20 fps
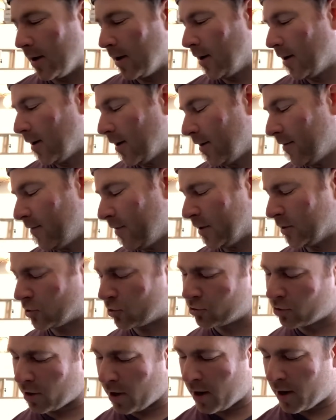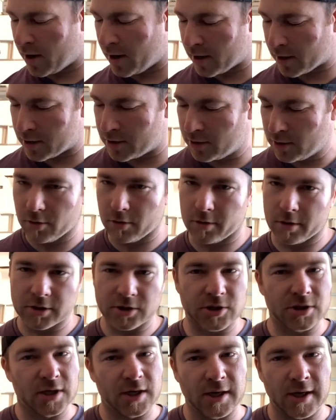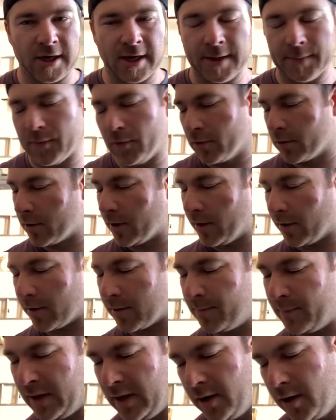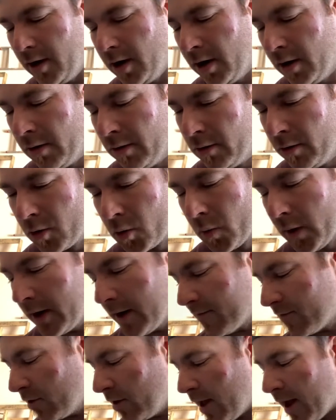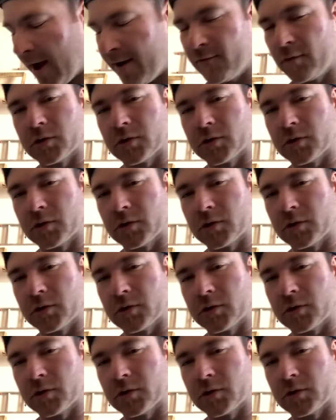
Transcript: of a truck or a Jeep or an El Camino or whatever you have,